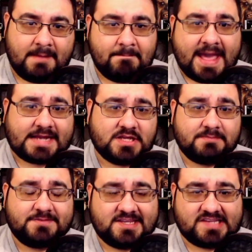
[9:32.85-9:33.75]
backed
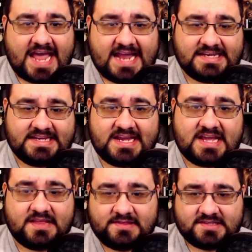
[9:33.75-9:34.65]
up this idea
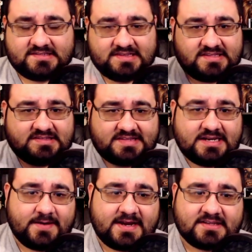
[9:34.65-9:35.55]
and this
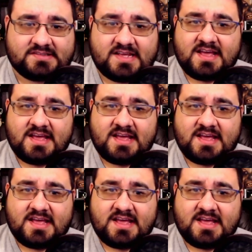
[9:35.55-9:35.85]
theory, because